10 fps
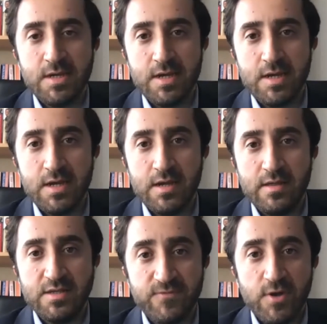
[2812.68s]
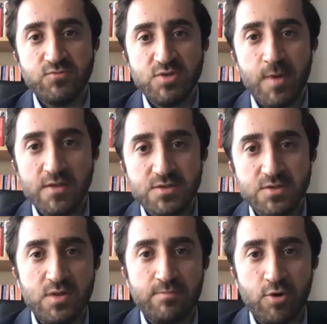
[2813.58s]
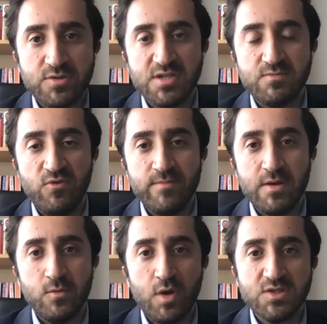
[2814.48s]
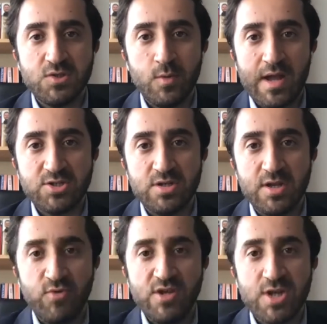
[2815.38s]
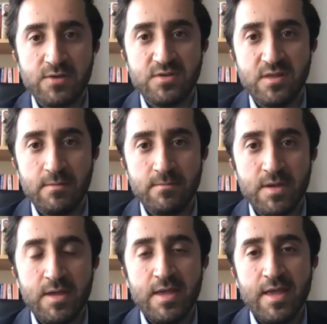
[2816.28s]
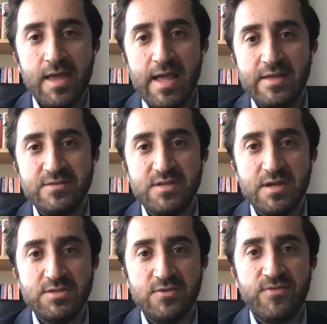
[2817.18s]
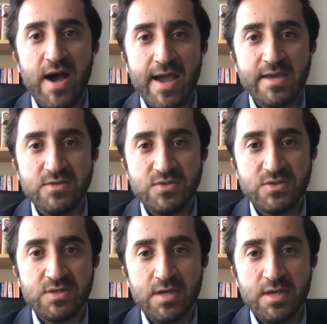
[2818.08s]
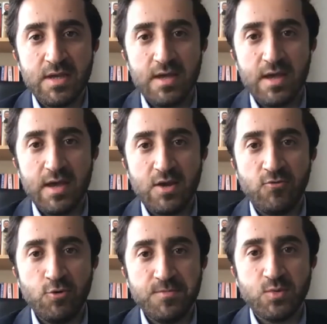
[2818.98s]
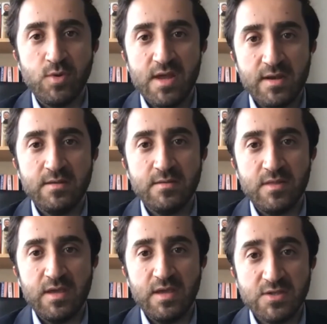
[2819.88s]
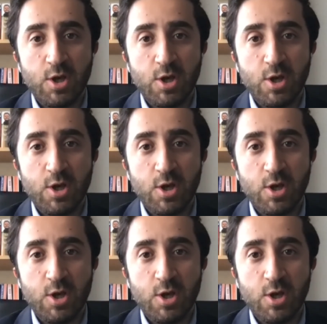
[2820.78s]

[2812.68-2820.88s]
to the protest movement was to actually reach out to them and devise groups within his